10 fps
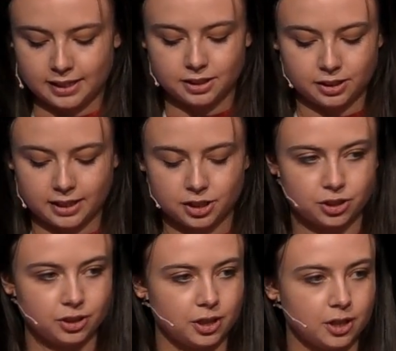
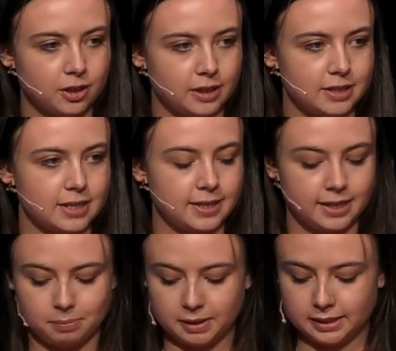international law and
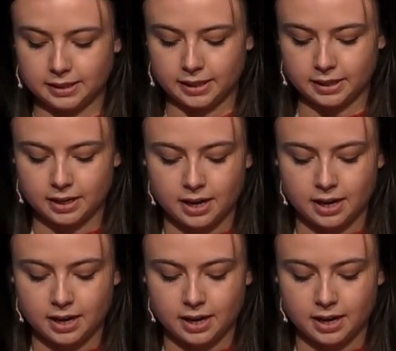sustainability,